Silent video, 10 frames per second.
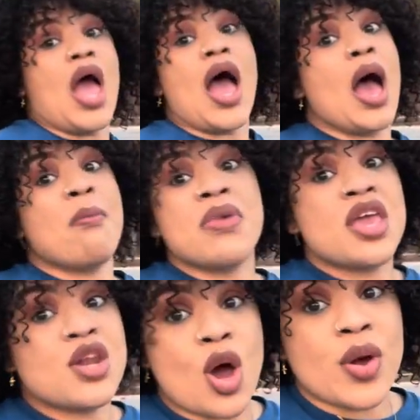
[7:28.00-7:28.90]
I
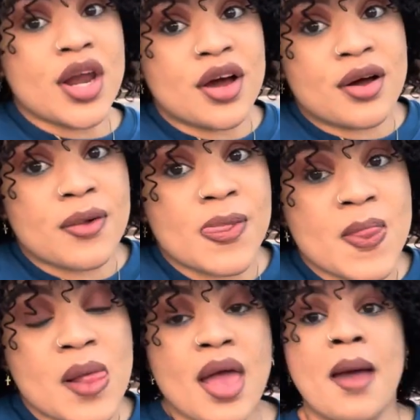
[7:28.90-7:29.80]
mean, no, you know.
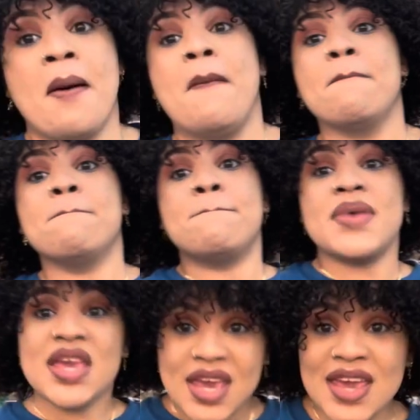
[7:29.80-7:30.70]

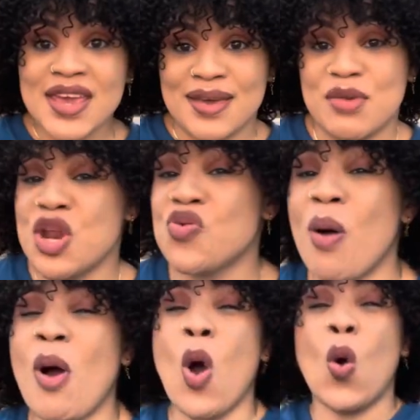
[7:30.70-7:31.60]
Me don't know
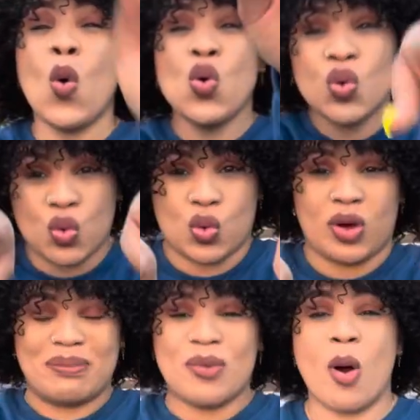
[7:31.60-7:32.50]
about Uno.
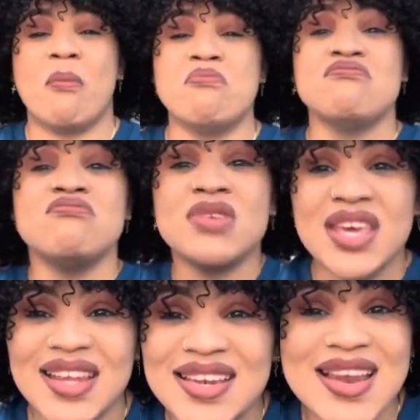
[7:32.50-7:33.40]
But
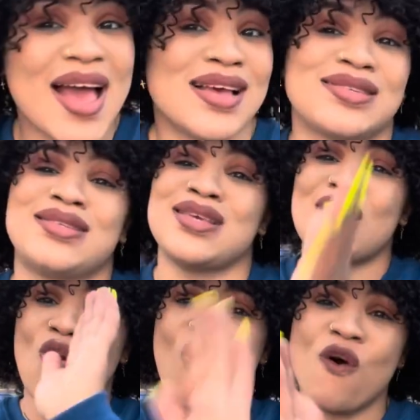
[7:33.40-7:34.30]
me, nasty
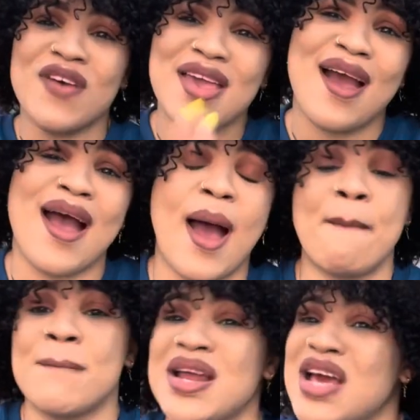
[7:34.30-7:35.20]
over here
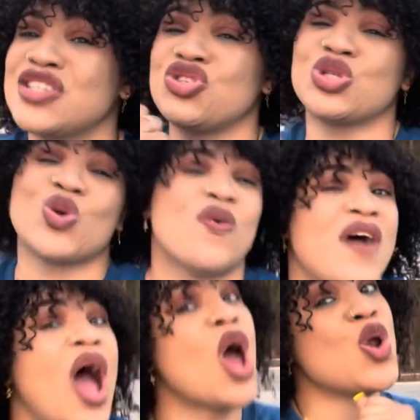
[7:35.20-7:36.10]
and mother and stress
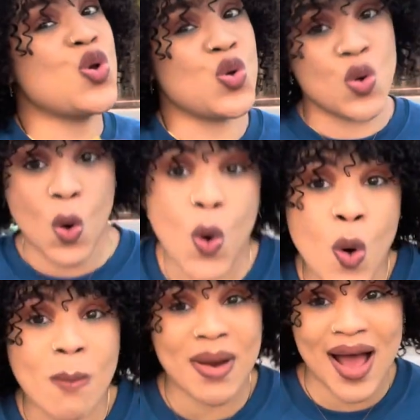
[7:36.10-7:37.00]
over.
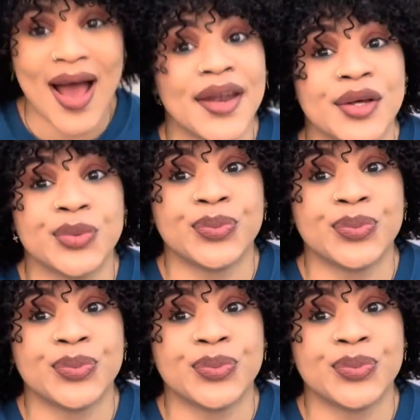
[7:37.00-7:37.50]
No, man.